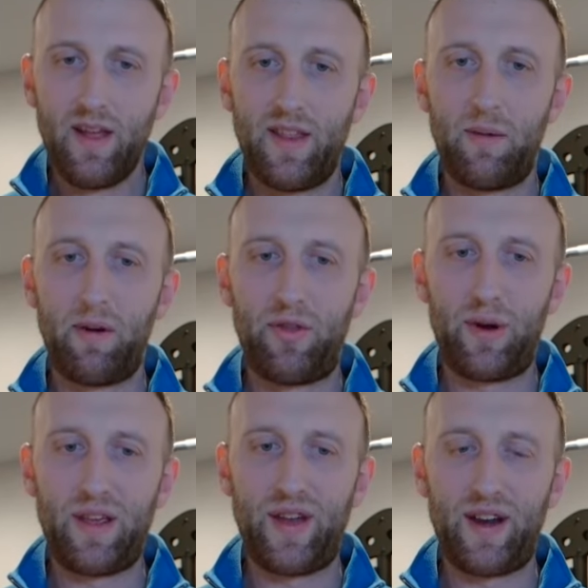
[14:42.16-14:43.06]
The number
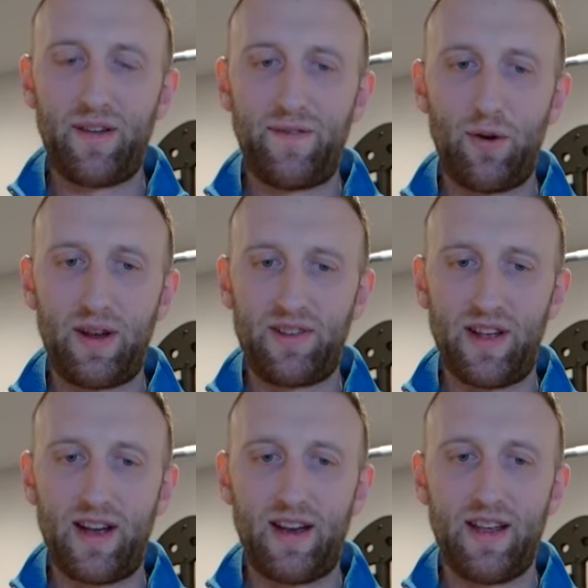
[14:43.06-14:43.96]
3 thing to focus
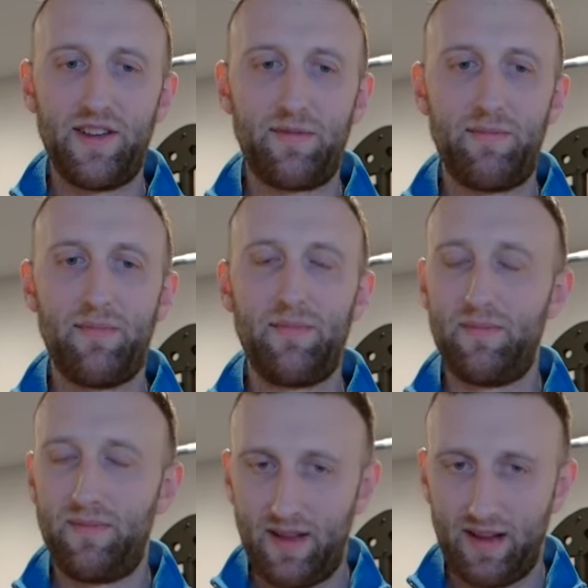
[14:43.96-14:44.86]
on is
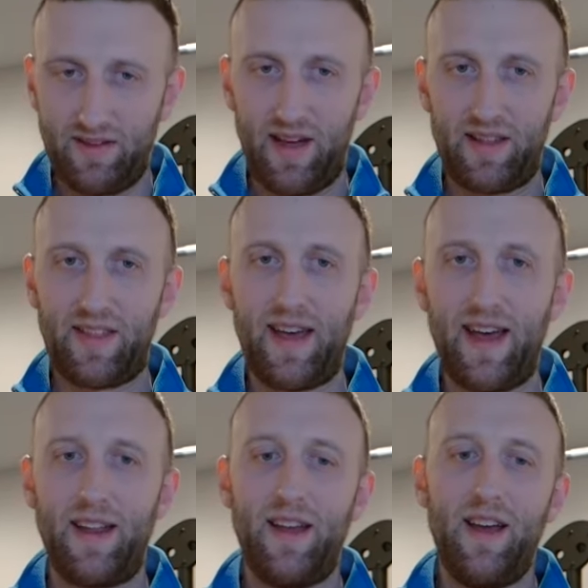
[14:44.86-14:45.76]
exactly
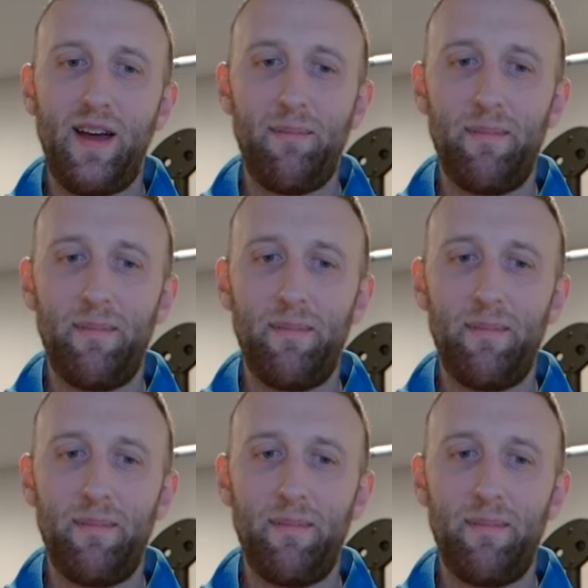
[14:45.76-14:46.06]
that.